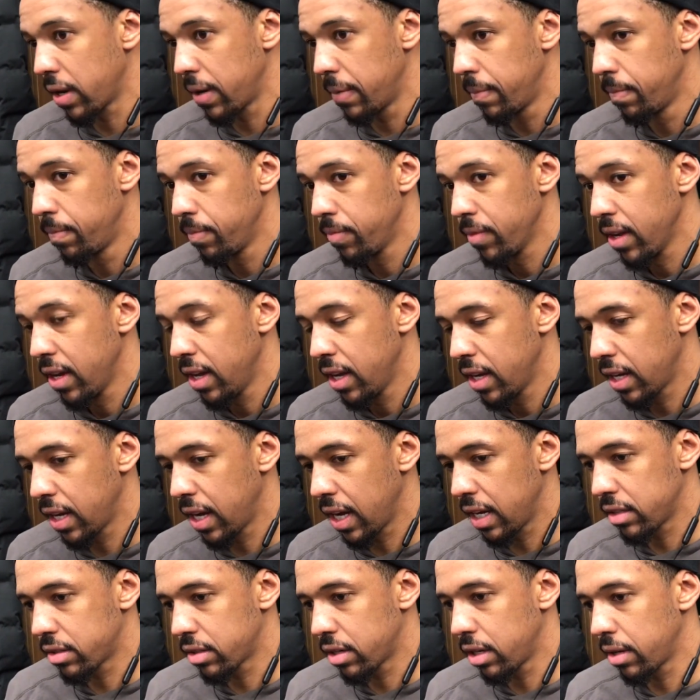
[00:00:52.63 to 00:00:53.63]
And
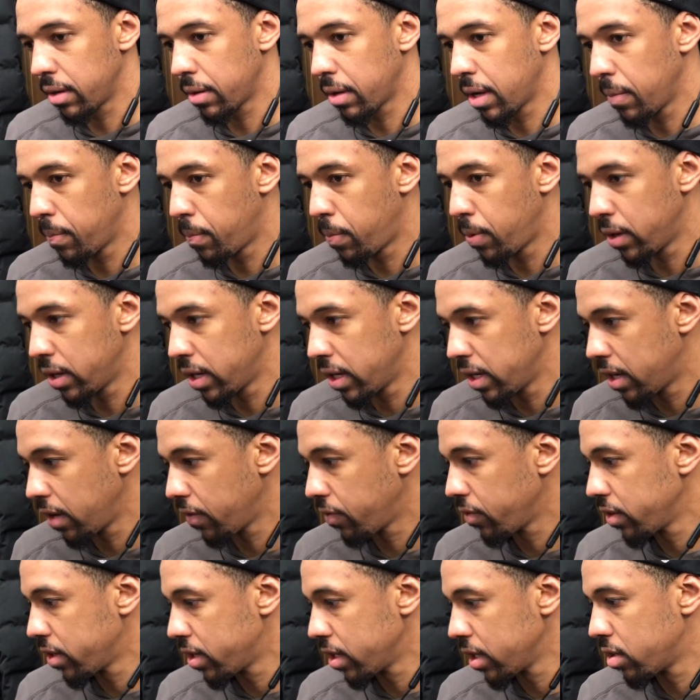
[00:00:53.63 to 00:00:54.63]
guys are going to get put in
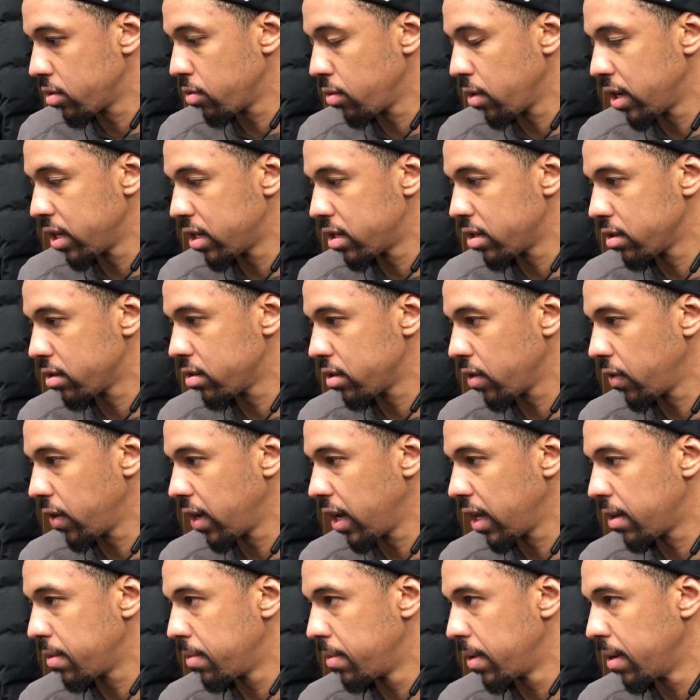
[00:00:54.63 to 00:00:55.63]
different situations. So we
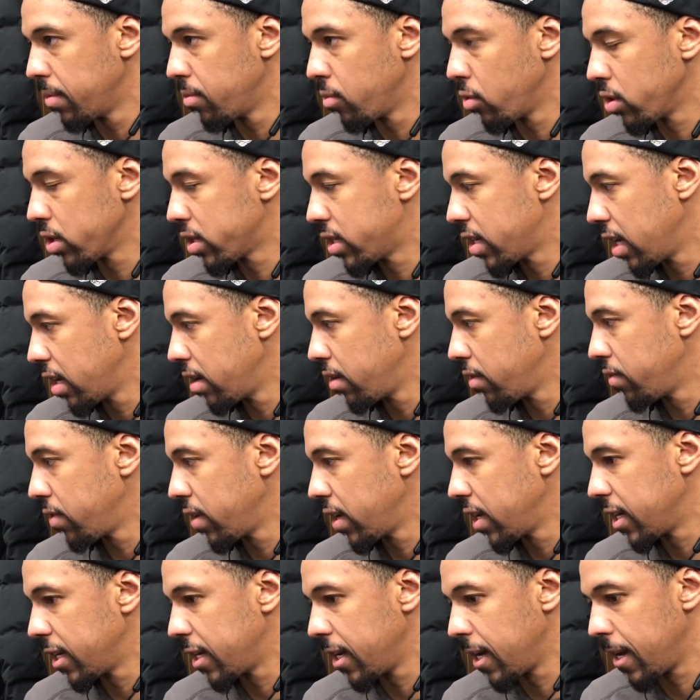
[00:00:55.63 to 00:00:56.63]
have to be more attentive
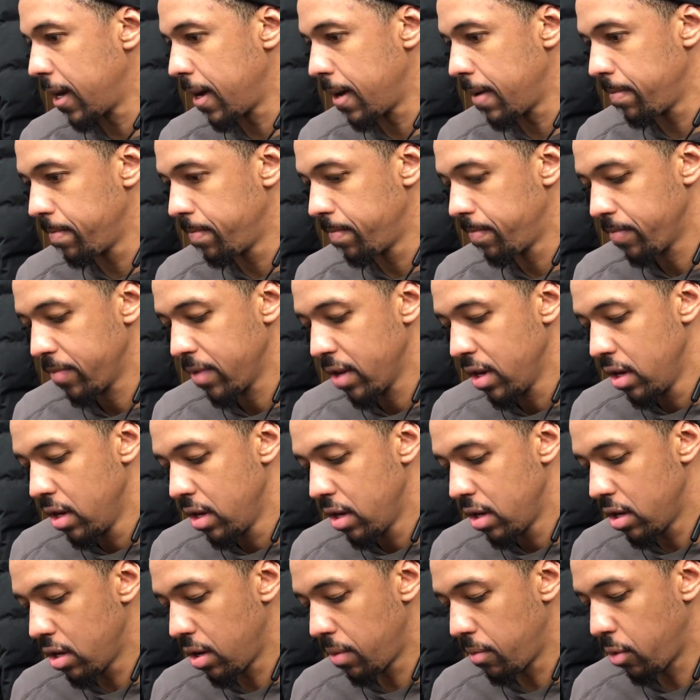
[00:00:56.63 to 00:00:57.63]
and,
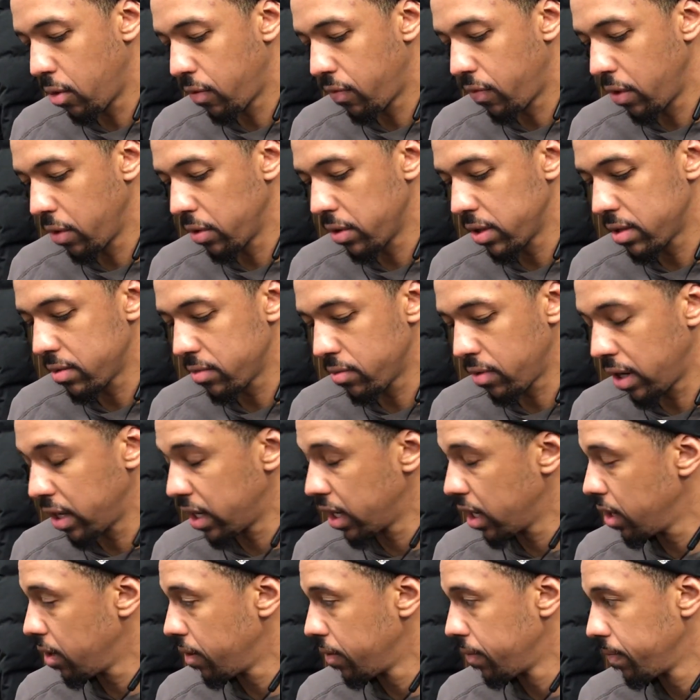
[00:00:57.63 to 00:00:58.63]
more focused and ready
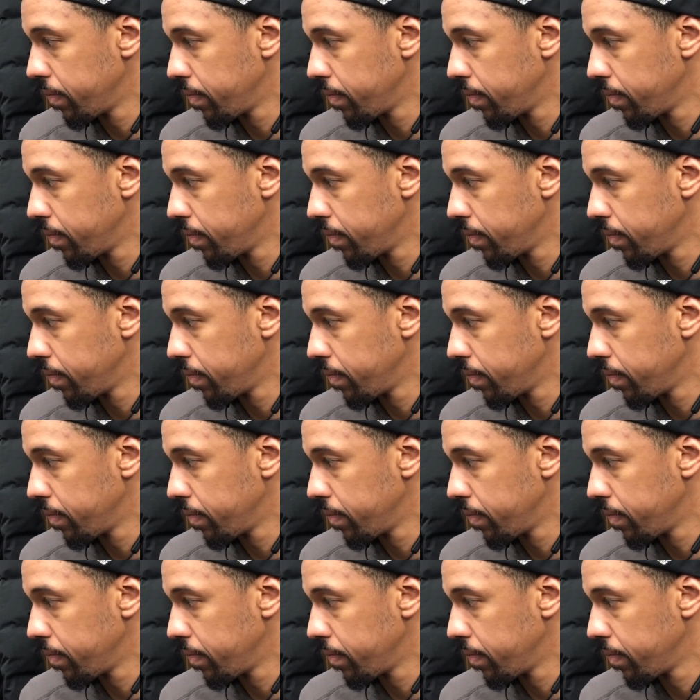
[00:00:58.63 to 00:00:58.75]
to go.